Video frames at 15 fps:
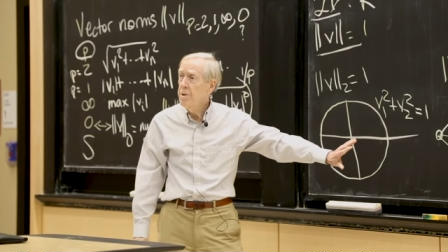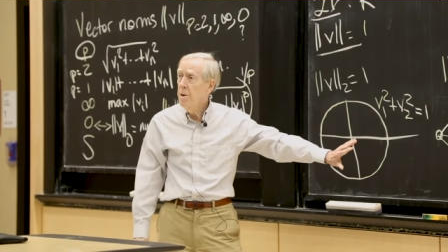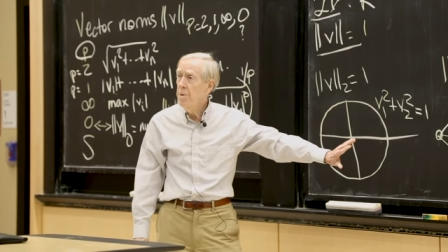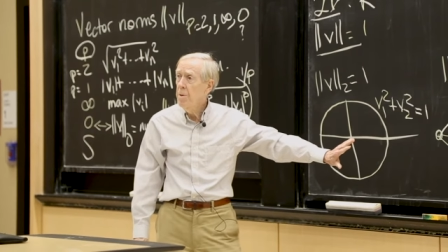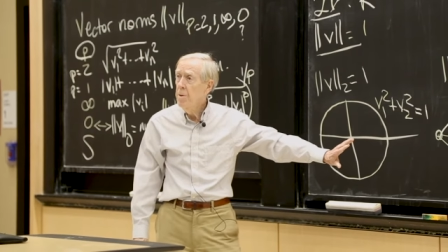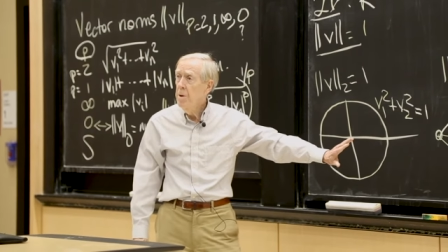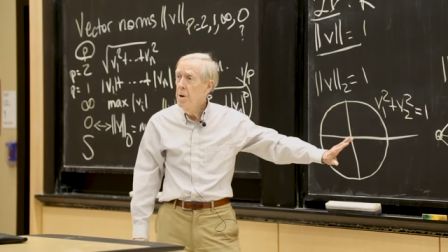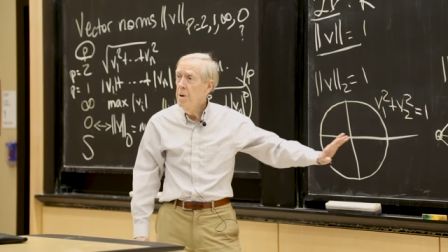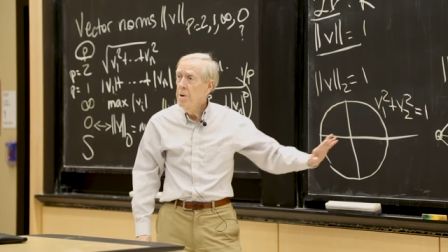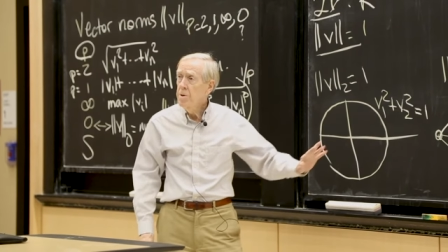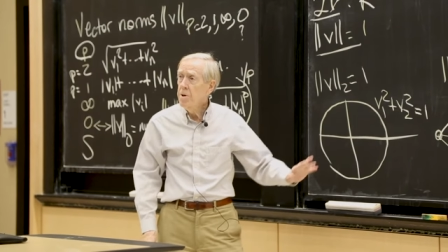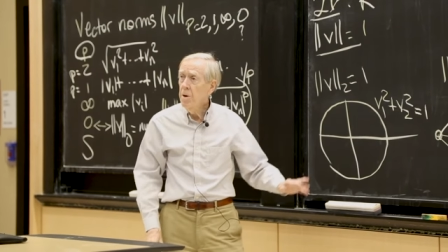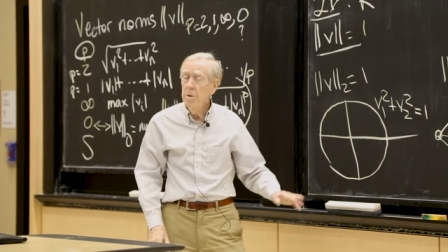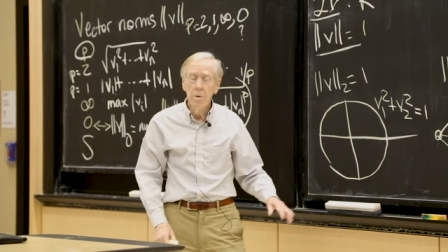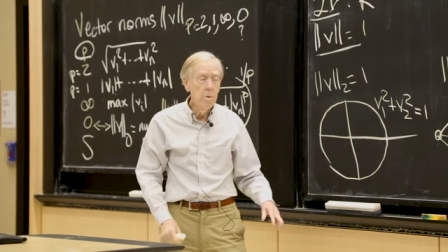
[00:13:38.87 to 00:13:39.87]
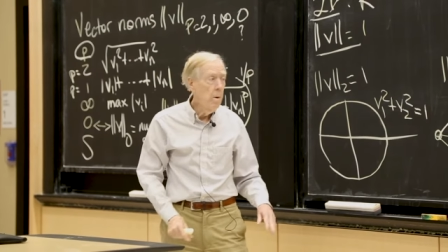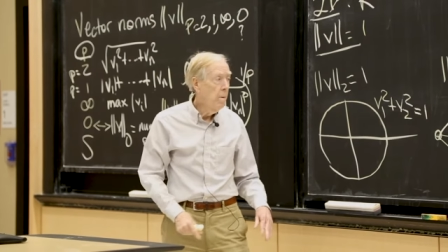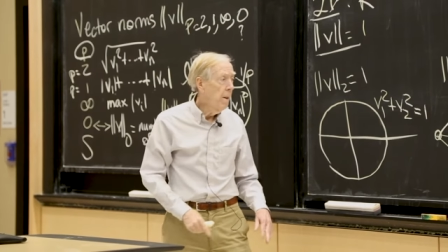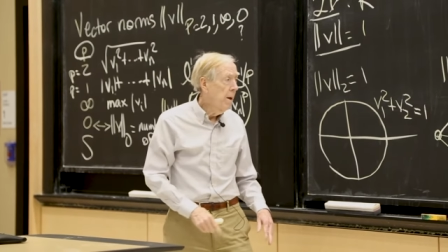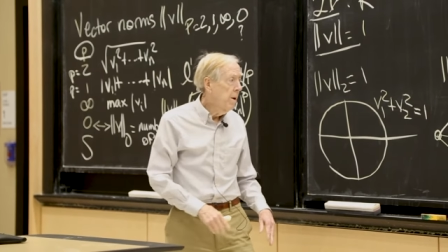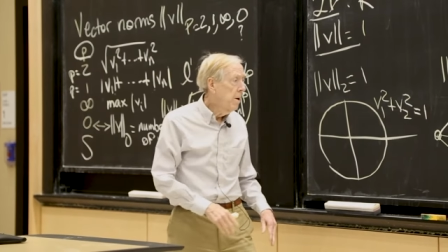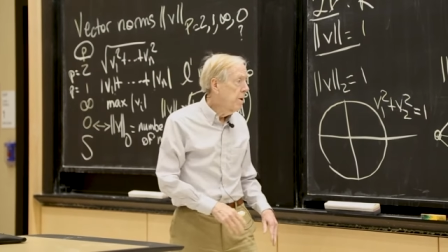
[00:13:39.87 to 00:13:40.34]
So, so,
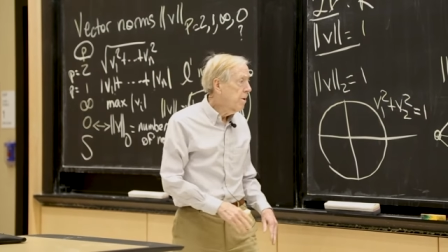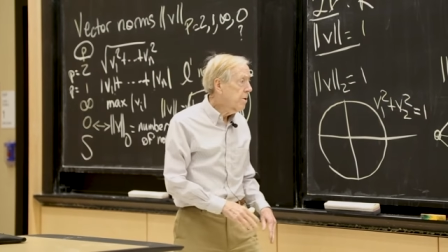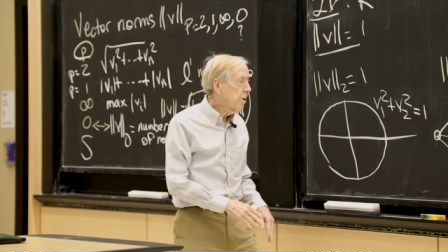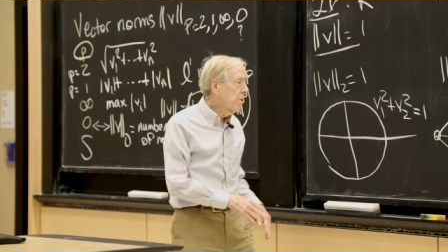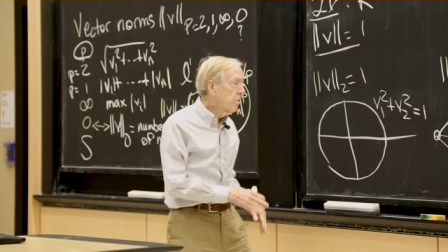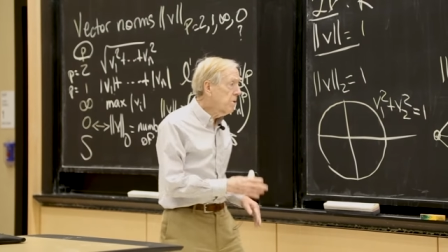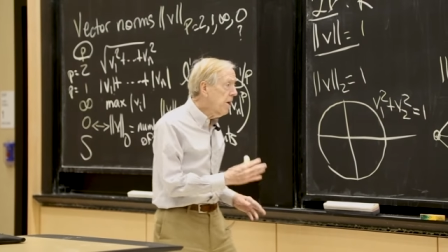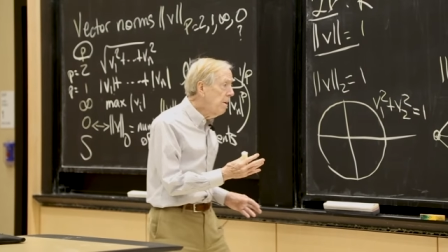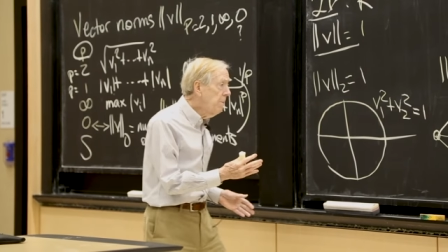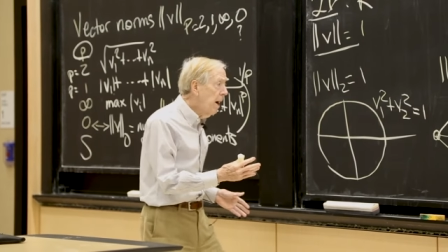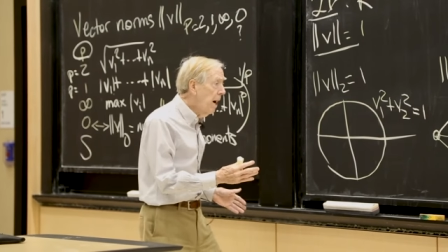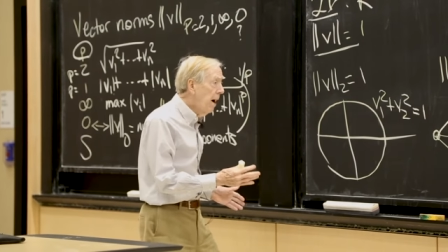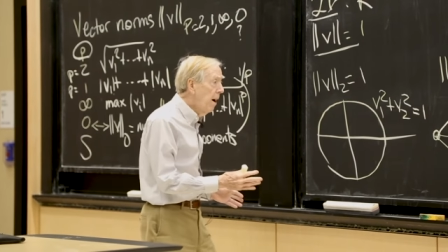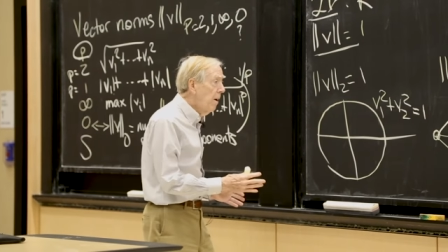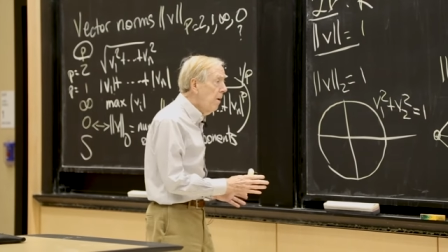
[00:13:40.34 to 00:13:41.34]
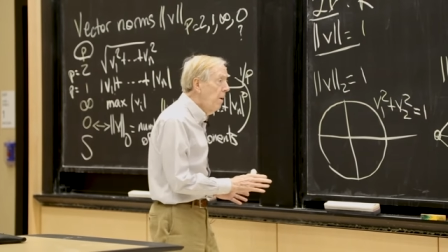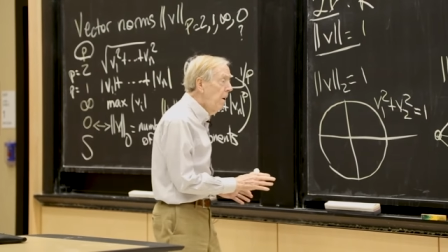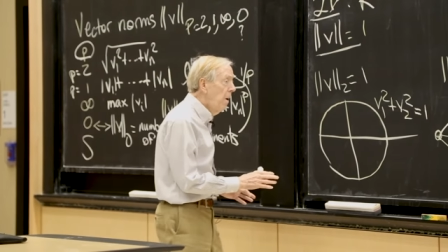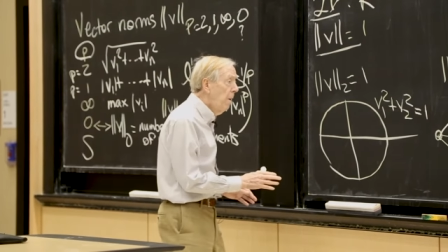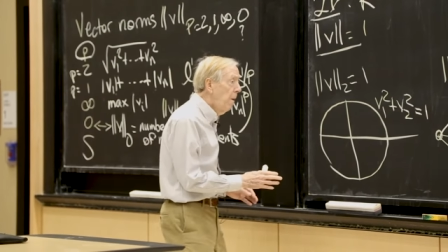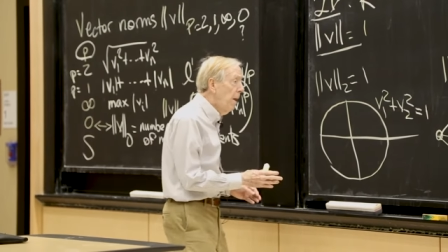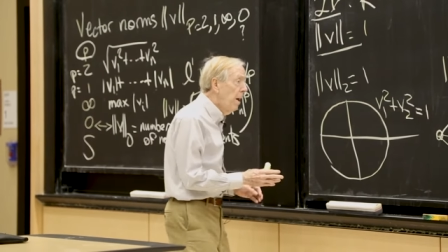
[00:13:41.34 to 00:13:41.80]
so somehow,
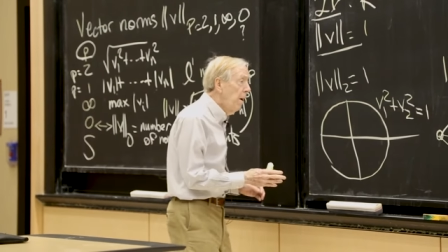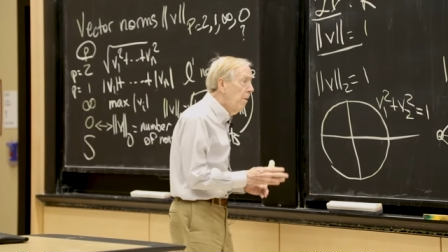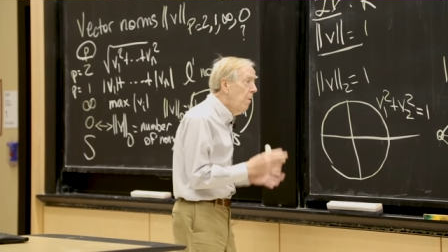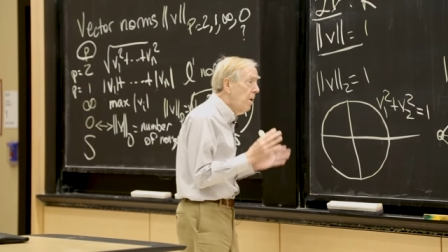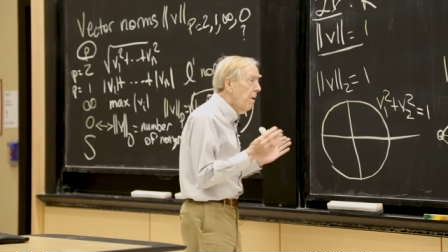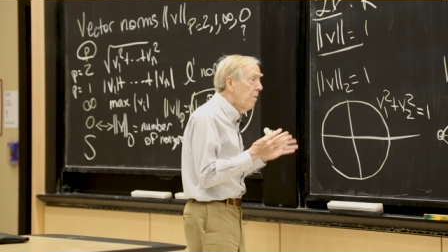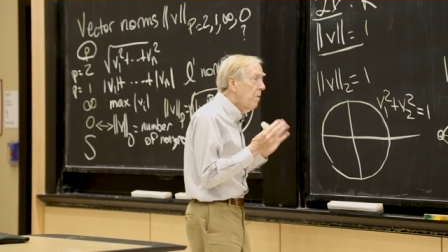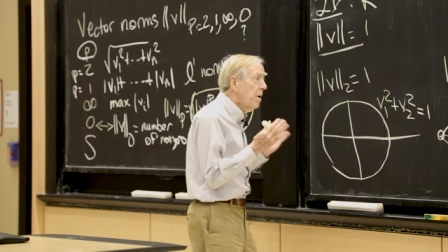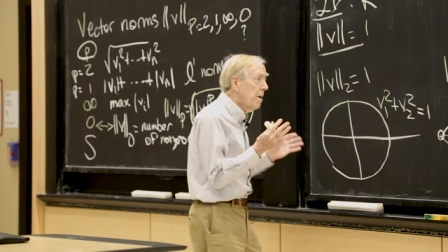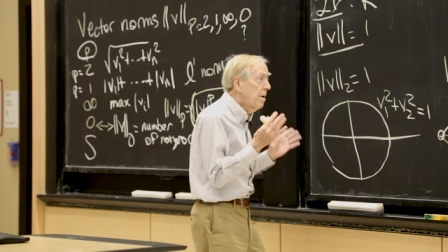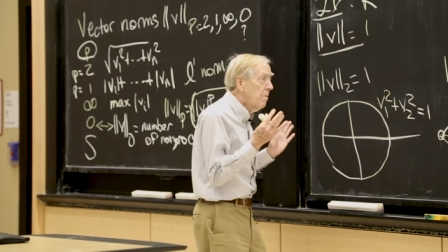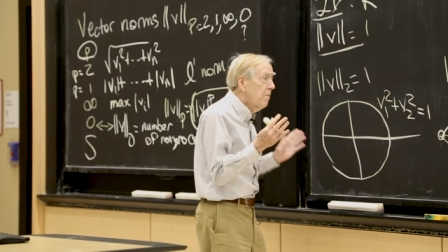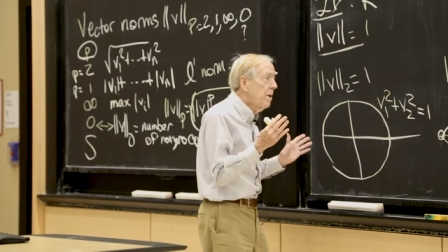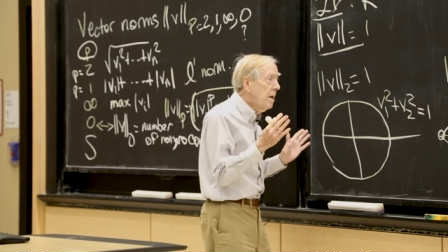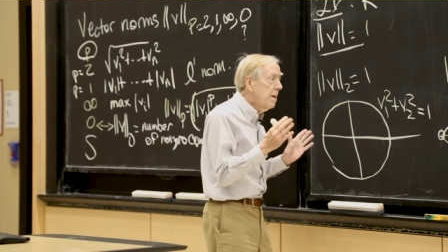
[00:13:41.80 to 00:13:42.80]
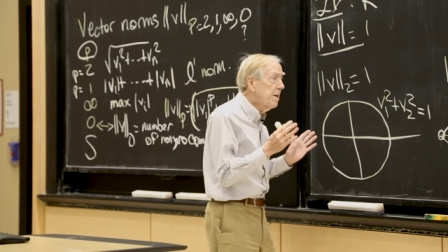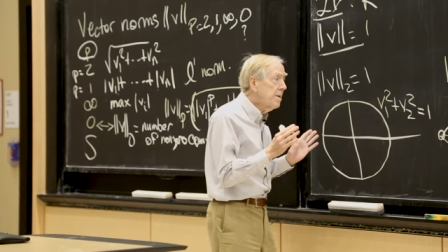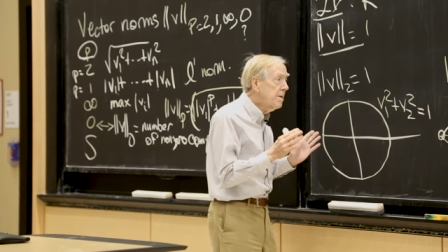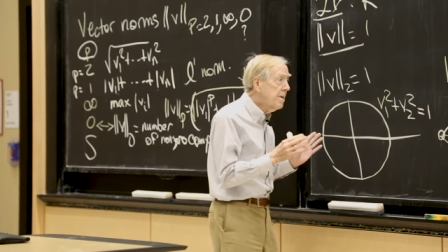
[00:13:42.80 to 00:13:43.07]
what, what really